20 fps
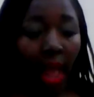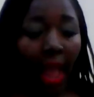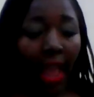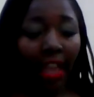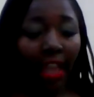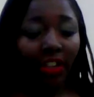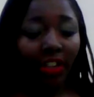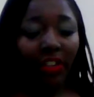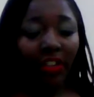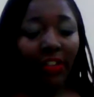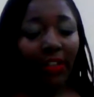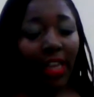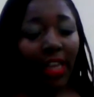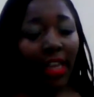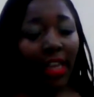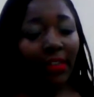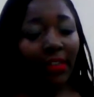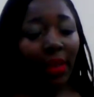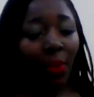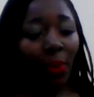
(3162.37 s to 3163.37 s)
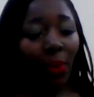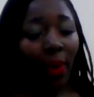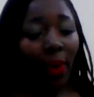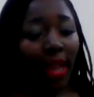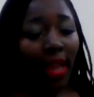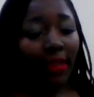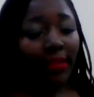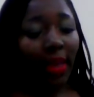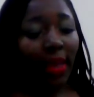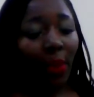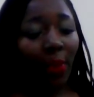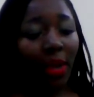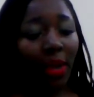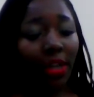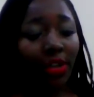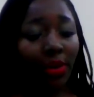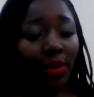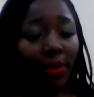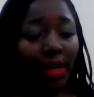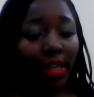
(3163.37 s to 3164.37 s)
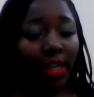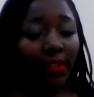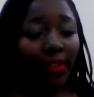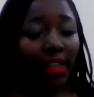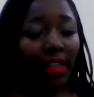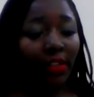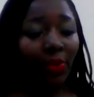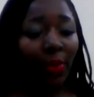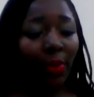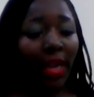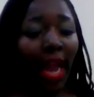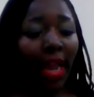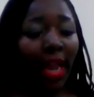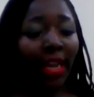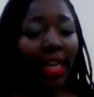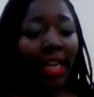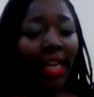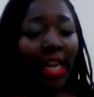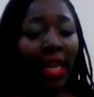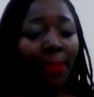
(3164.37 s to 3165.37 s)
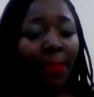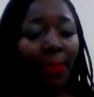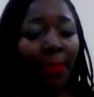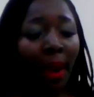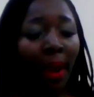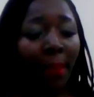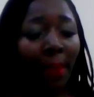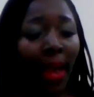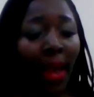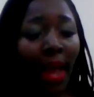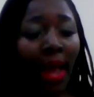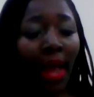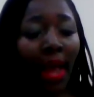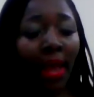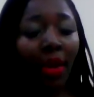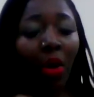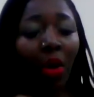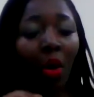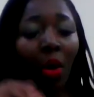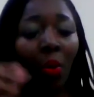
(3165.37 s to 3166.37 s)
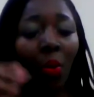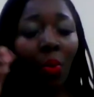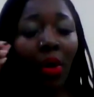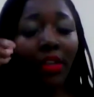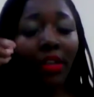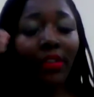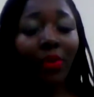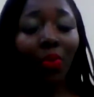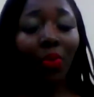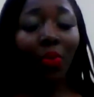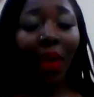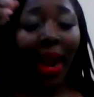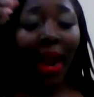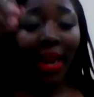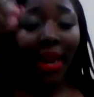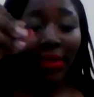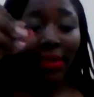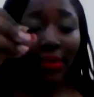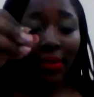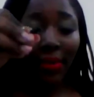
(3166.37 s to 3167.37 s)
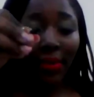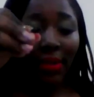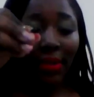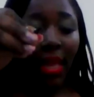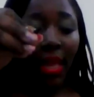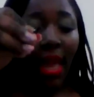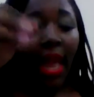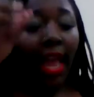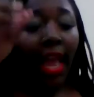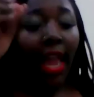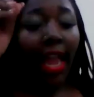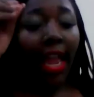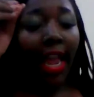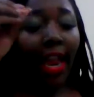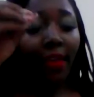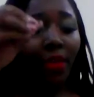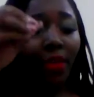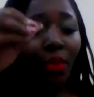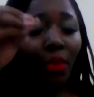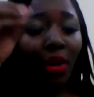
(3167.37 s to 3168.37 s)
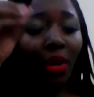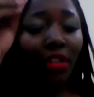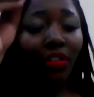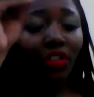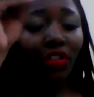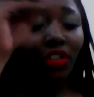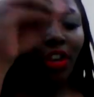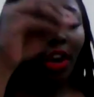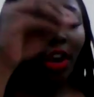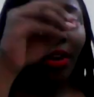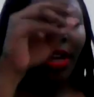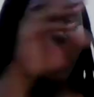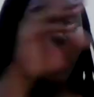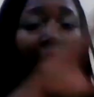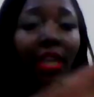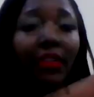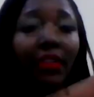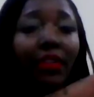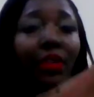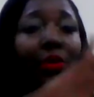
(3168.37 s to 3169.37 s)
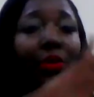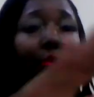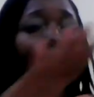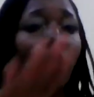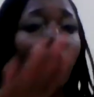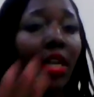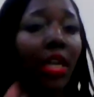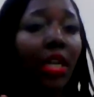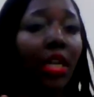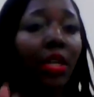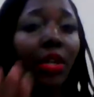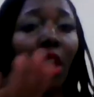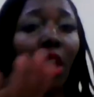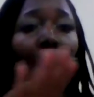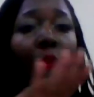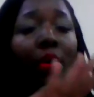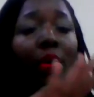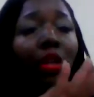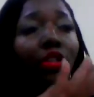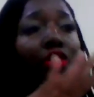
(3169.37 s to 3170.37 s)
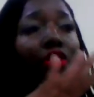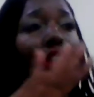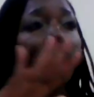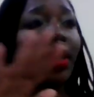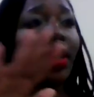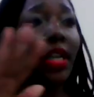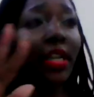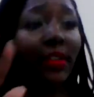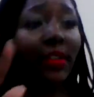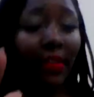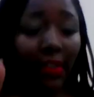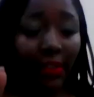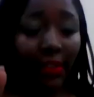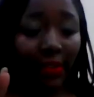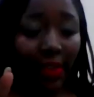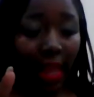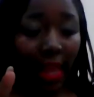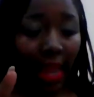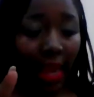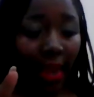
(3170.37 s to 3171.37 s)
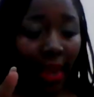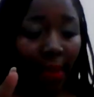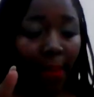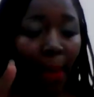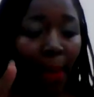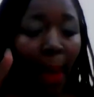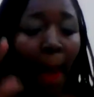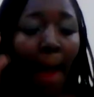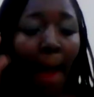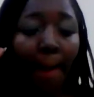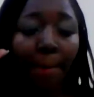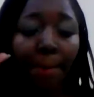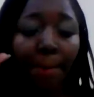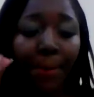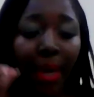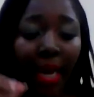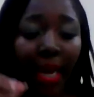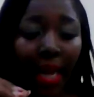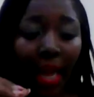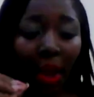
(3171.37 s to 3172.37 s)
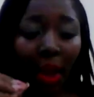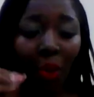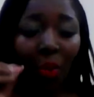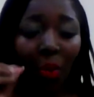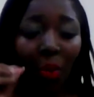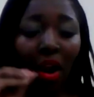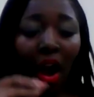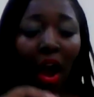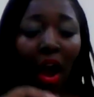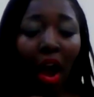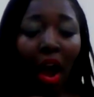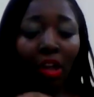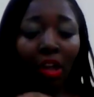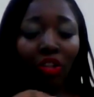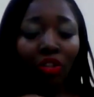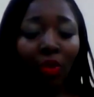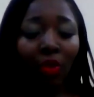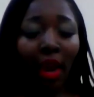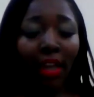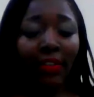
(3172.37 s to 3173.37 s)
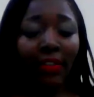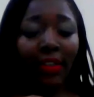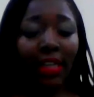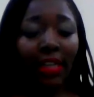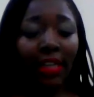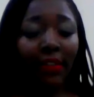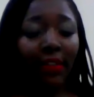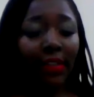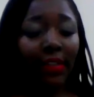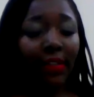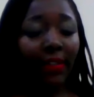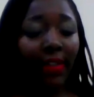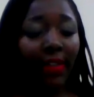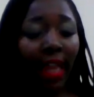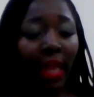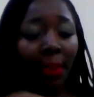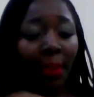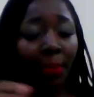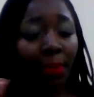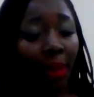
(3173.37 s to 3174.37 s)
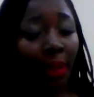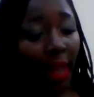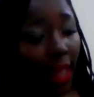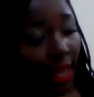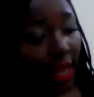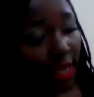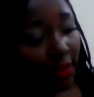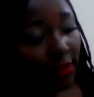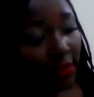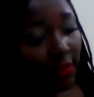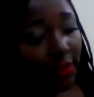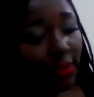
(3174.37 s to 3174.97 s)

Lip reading: And she says the ways that we do this is we got to keep our mind on what's right. Everyone's journey is unique. No one journey is the same. But we're all trying to get to the same place.